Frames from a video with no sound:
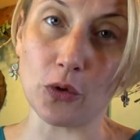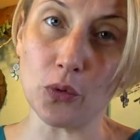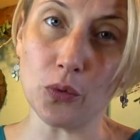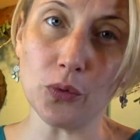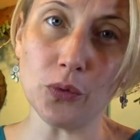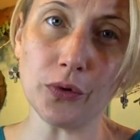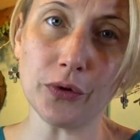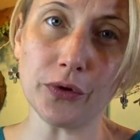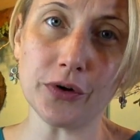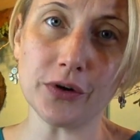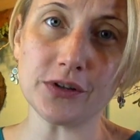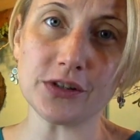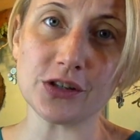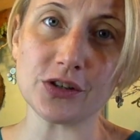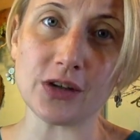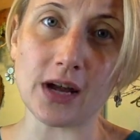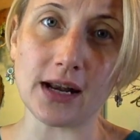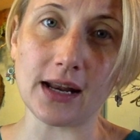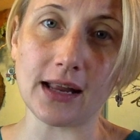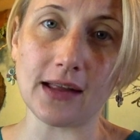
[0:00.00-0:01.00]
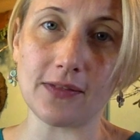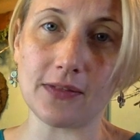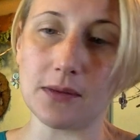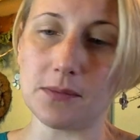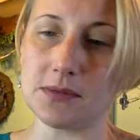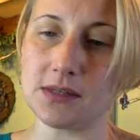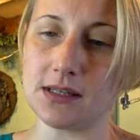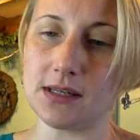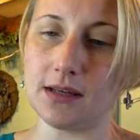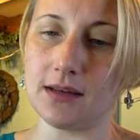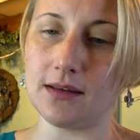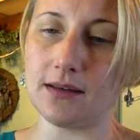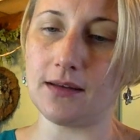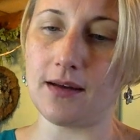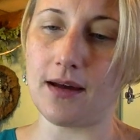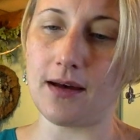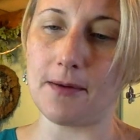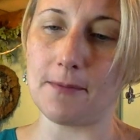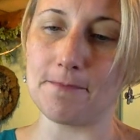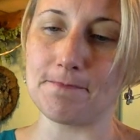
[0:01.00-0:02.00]
cooler to try to get them
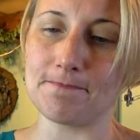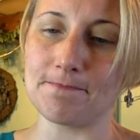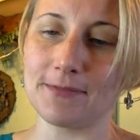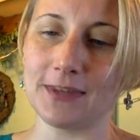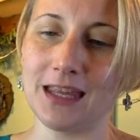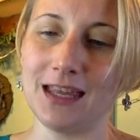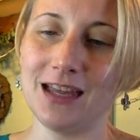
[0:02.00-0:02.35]
to